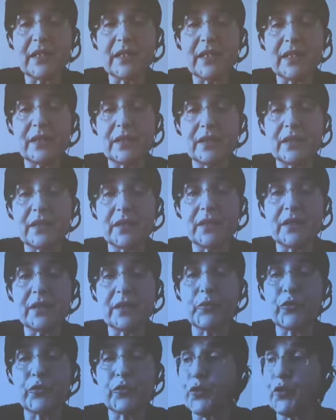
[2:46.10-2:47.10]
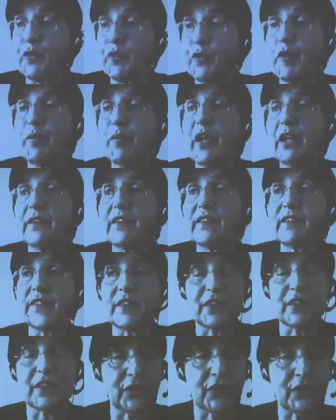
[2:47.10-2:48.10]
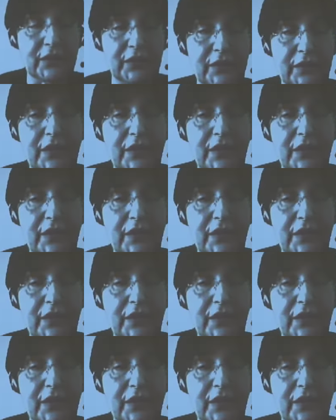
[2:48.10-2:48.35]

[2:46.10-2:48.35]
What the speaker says: like a sort of a pulse signal.